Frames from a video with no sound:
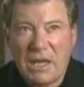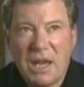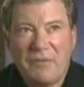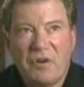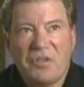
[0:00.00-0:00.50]

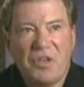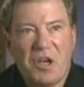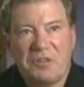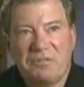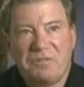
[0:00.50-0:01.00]
I never
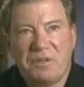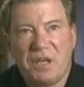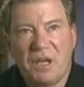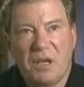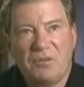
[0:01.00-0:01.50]
thought of
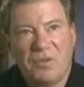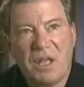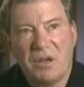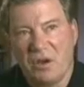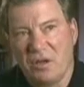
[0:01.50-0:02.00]

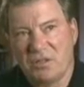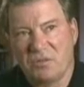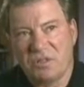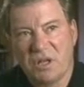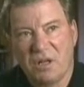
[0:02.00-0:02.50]
failure
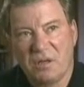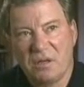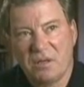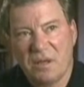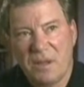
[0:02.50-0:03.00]
as a
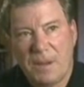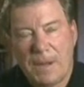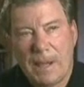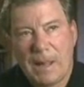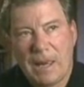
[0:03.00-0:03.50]
result.
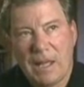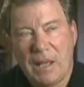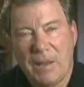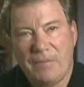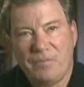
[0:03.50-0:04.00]

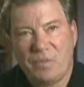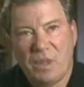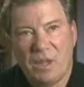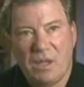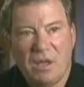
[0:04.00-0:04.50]

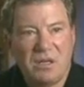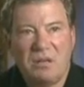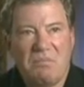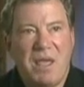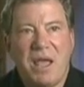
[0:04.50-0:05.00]

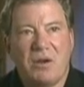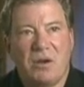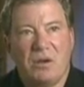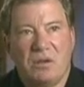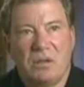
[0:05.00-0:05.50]
It didn't
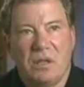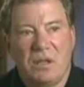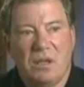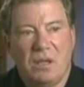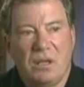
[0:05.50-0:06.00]
matter,
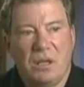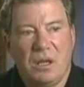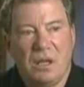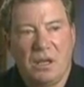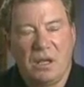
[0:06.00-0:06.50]

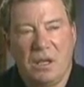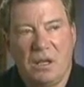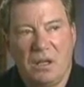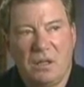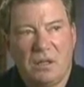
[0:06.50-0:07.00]

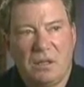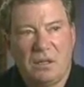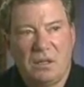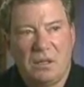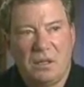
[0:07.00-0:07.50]
and
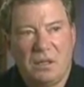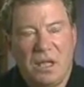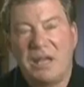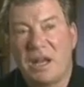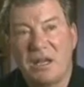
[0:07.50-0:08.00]

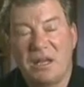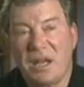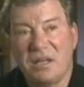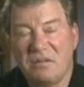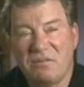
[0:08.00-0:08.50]

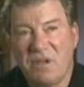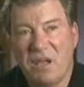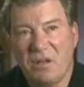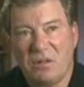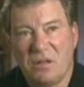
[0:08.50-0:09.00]
I didn't
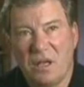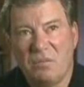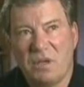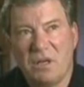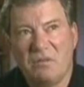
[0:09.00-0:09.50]
fail.
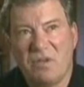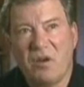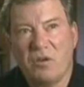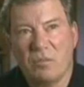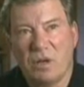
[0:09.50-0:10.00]

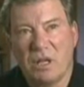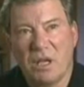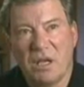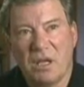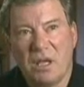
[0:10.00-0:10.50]

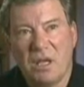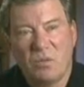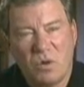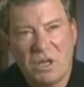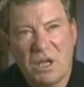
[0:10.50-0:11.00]
Invariably, I
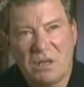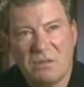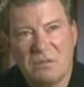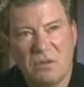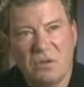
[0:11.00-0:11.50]
would
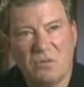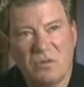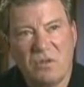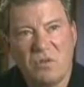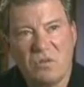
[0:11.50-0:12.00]
get
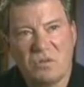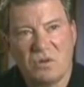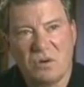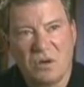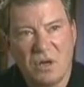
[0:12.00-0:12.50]
good
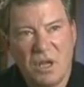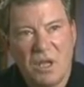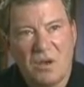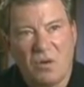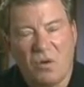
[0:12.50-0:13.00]
reviews, or
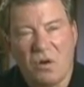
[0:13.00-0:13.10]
